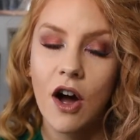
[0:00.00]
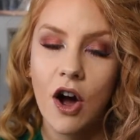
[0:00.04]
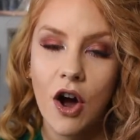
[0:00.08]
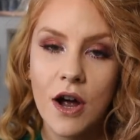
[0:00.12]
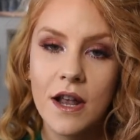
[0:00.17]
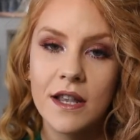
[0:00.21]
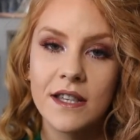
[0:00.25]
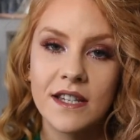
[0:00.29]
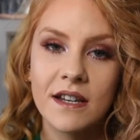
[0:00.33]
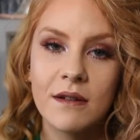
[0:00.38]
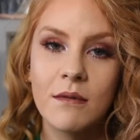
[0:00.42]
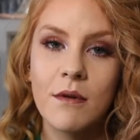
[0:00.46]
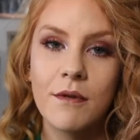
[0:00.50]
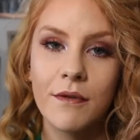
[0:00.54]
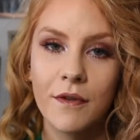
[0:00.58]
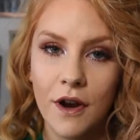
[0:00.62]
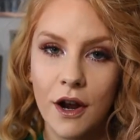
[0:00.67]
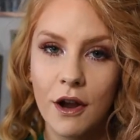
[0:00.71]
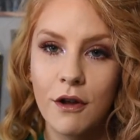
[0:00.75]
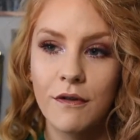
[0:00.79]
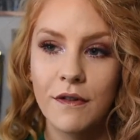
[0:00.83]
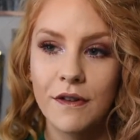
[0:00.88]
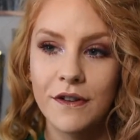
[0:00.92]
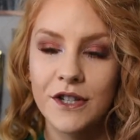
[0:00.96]
item of
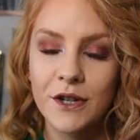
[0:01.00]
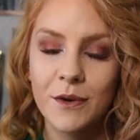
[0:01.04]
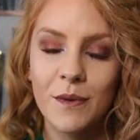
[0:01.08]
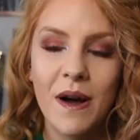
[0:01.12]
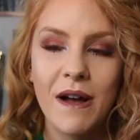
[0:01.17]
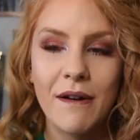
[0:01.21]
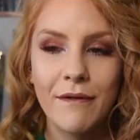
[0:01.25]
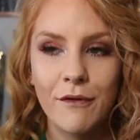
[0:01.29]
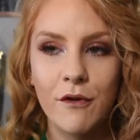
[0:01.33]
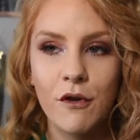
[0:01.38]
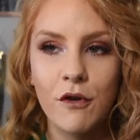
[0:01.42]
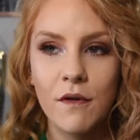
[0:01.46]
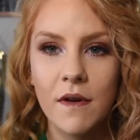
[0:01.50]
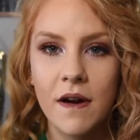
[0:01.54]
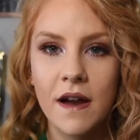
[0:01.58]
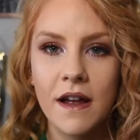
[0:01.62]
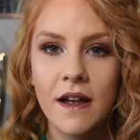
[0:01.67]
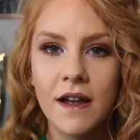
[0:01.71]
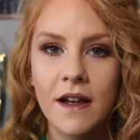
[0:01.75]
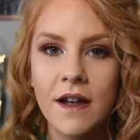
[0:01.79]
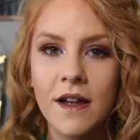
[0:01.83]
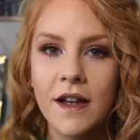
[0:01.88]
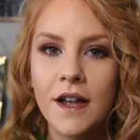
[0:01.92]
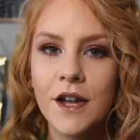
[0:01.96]
clothing to wear for it.